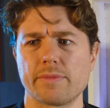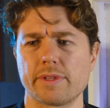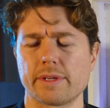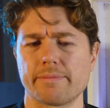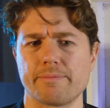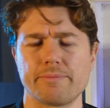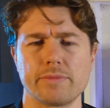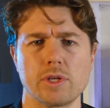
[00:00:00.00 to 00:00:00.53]
I think
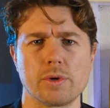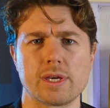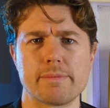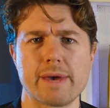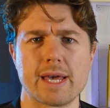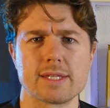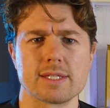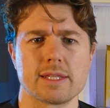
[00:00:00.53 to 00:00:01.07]
Yogi
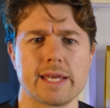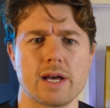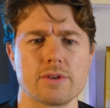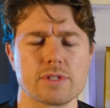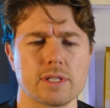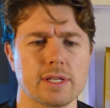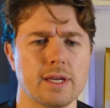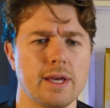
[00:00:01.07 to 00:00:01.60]
Bear said that or
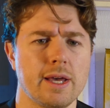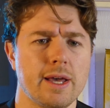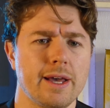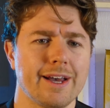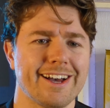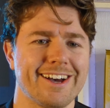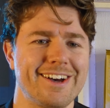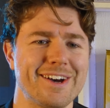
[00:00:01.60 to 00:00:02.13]

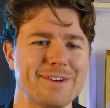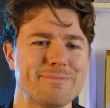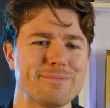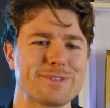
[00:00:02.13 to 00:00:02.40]
something.